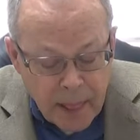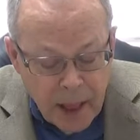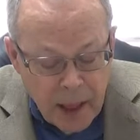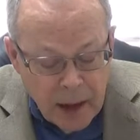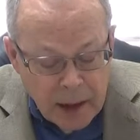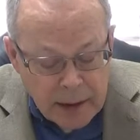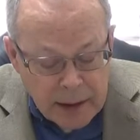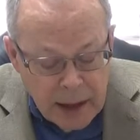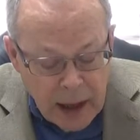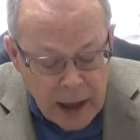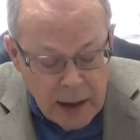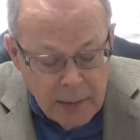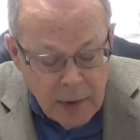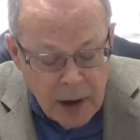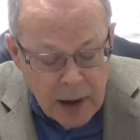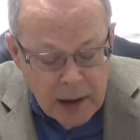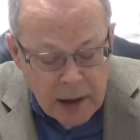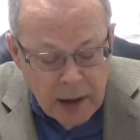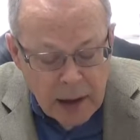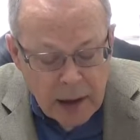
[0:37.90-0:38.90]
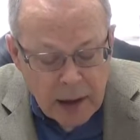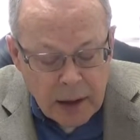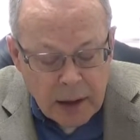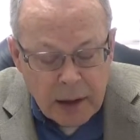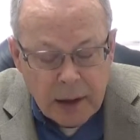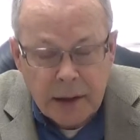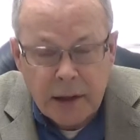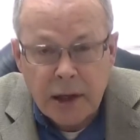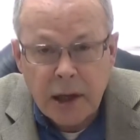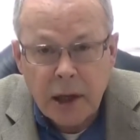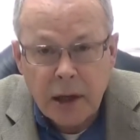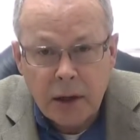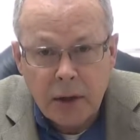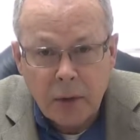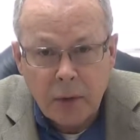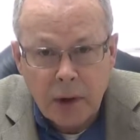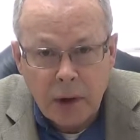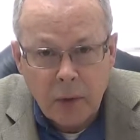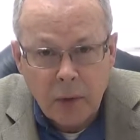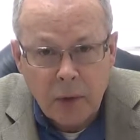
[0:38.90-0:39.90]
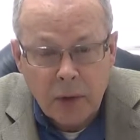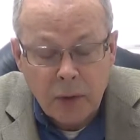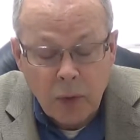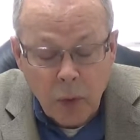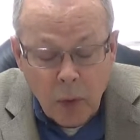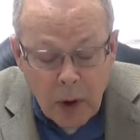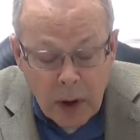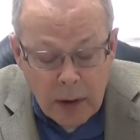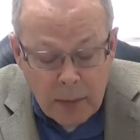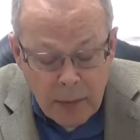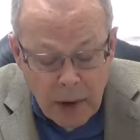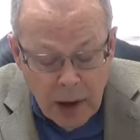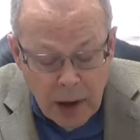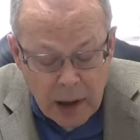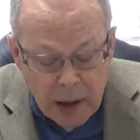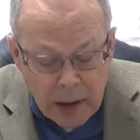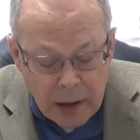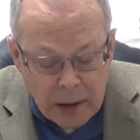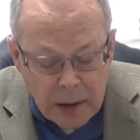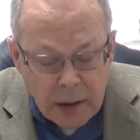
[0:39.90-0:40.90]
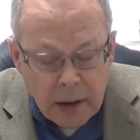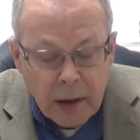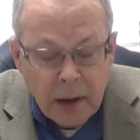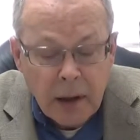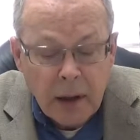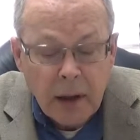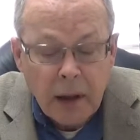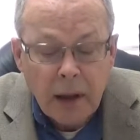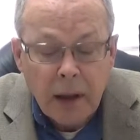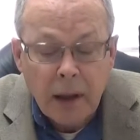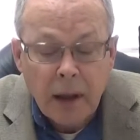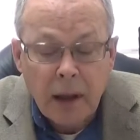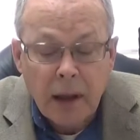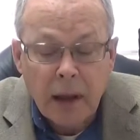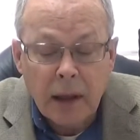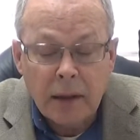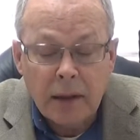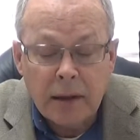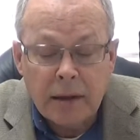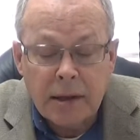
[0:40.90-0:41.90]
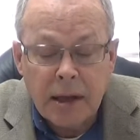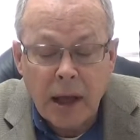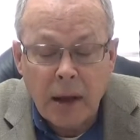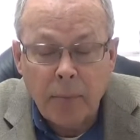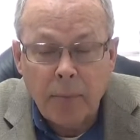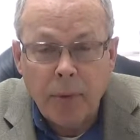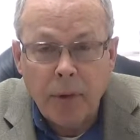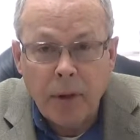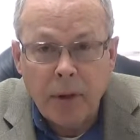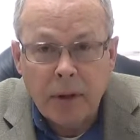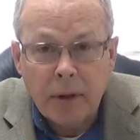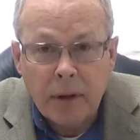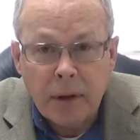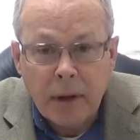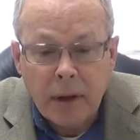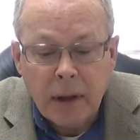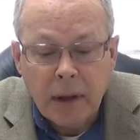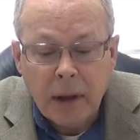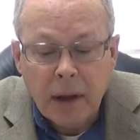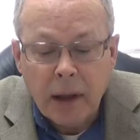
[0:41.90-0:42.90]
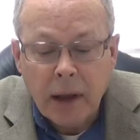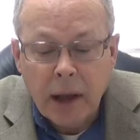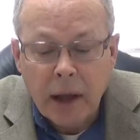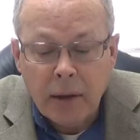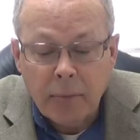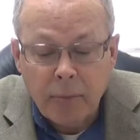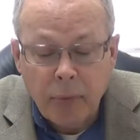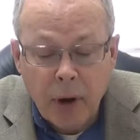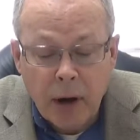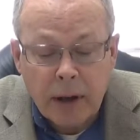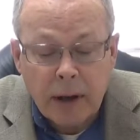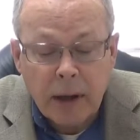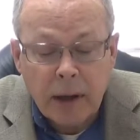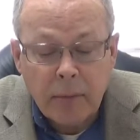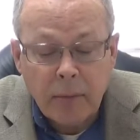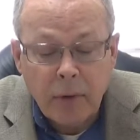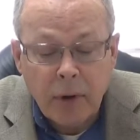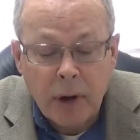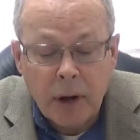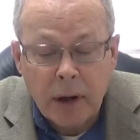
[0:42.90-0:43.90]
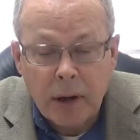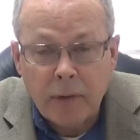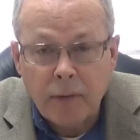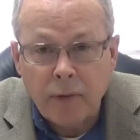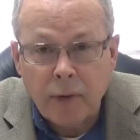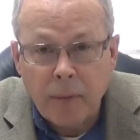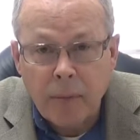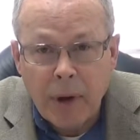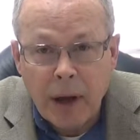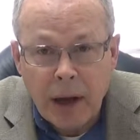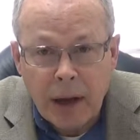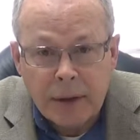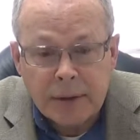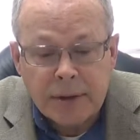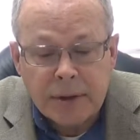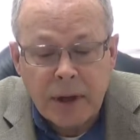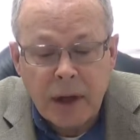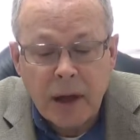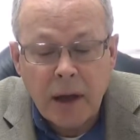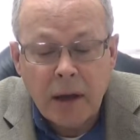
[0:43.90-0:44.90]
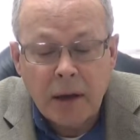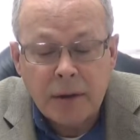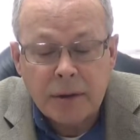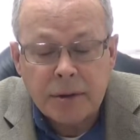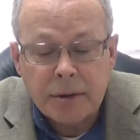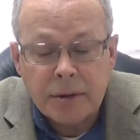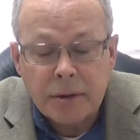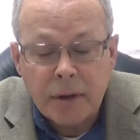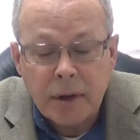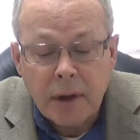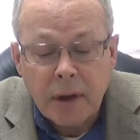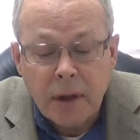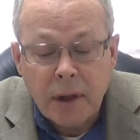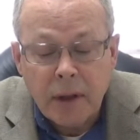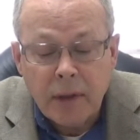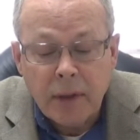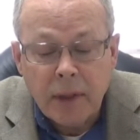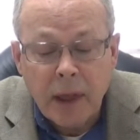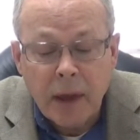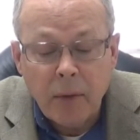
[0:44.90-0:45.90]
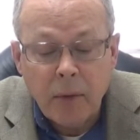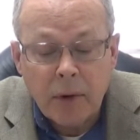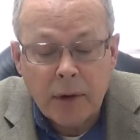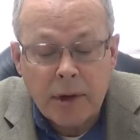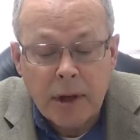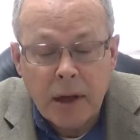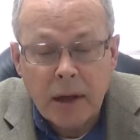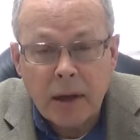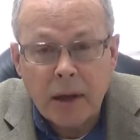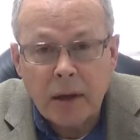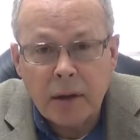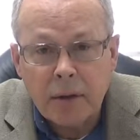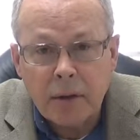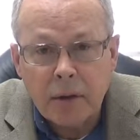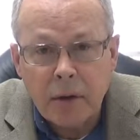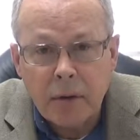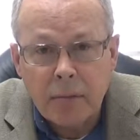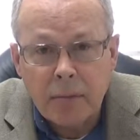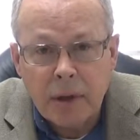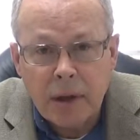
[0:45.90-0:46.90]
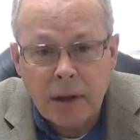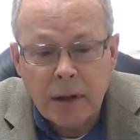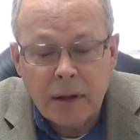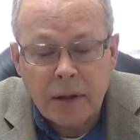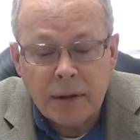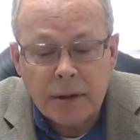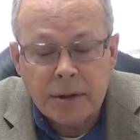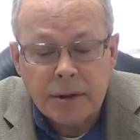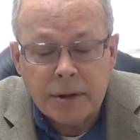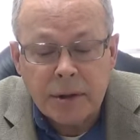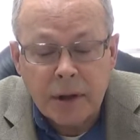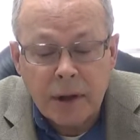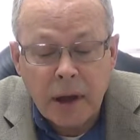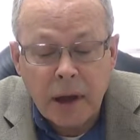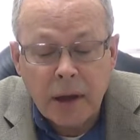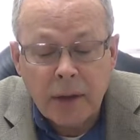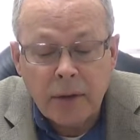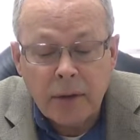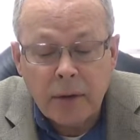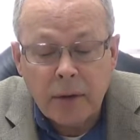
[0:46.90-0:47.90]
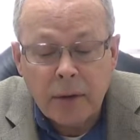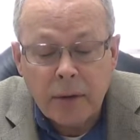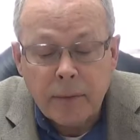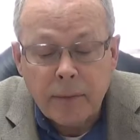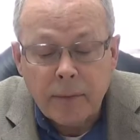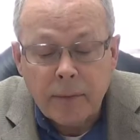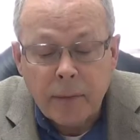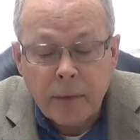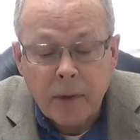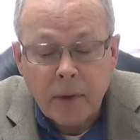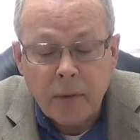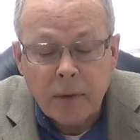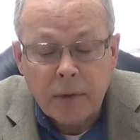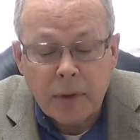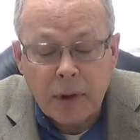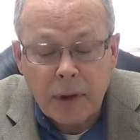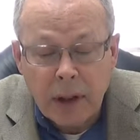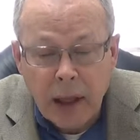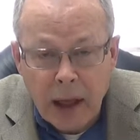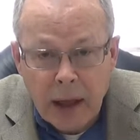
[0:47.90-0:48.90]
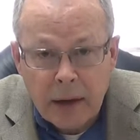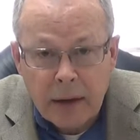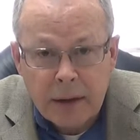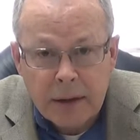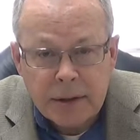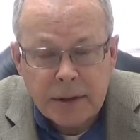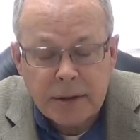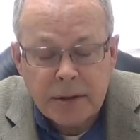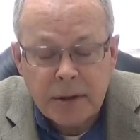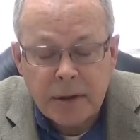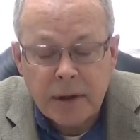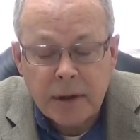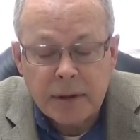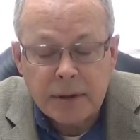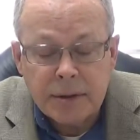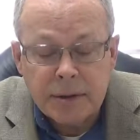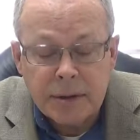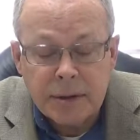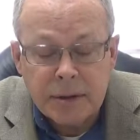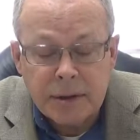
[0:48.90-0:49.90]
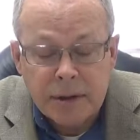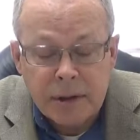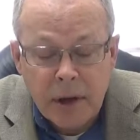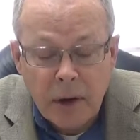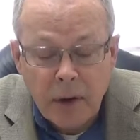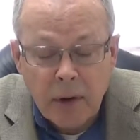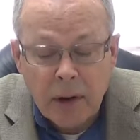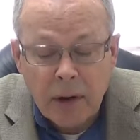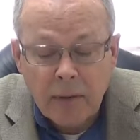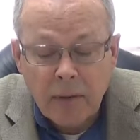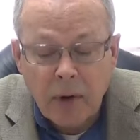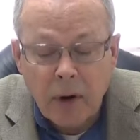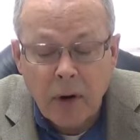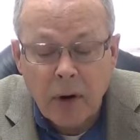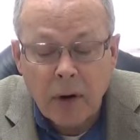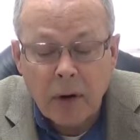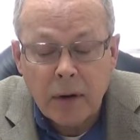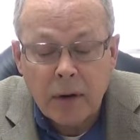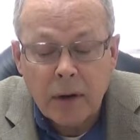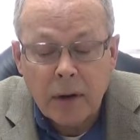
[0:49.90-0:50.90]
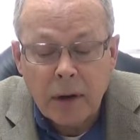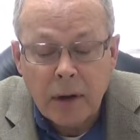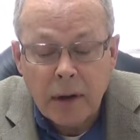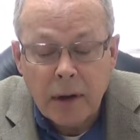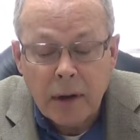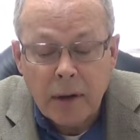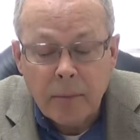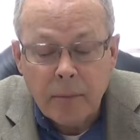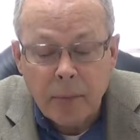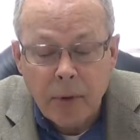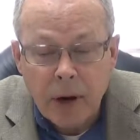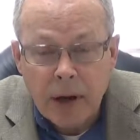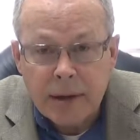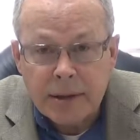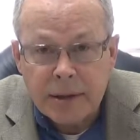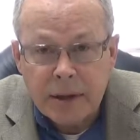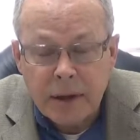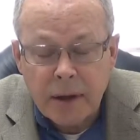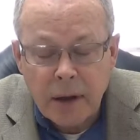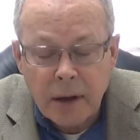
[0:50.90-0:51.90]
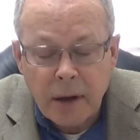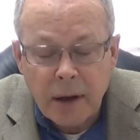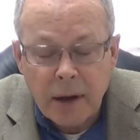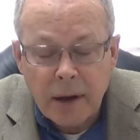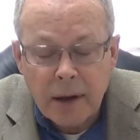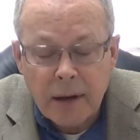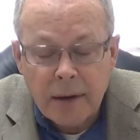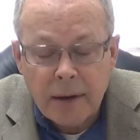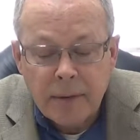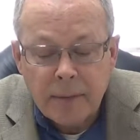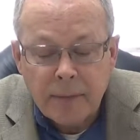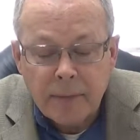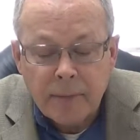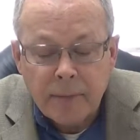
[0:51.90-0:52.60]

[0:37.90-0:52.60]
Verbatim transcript: And day by day, continuing with one mind in the temple and breaking bread from house to house, they were taking their meals together with gladness and sincerity of heart, praising God